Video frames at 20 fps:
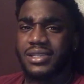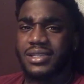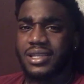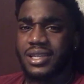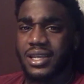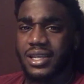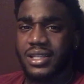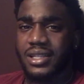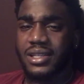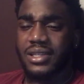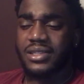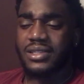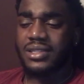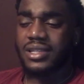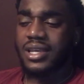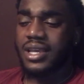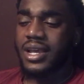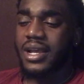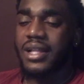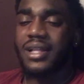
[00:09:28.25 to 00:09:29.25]
goodness.
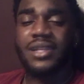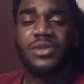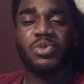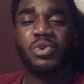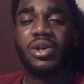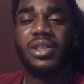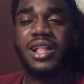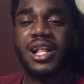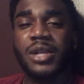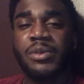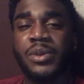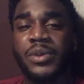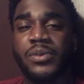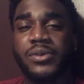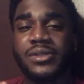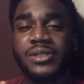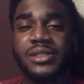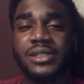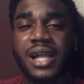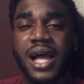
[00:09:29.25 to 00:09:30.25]
And that's where a lot of people
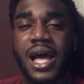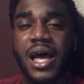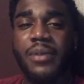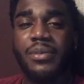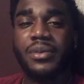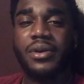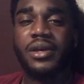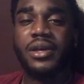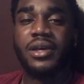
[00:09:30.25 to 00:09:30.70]
stop.